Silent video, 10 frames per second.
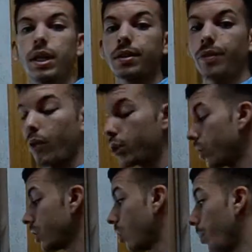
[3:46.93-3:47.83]
The first
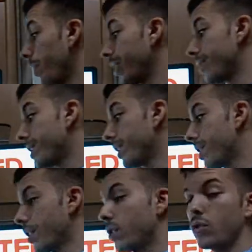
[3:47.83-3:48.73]
one operates
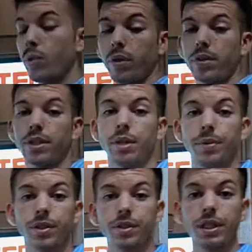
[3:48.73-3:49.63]
since
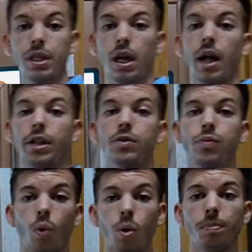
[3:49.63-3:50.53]
2017 and it's
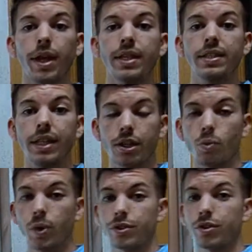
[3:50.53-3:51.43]
formed by 6
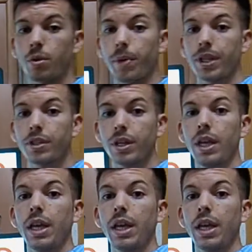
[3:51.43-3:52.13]
wind turbines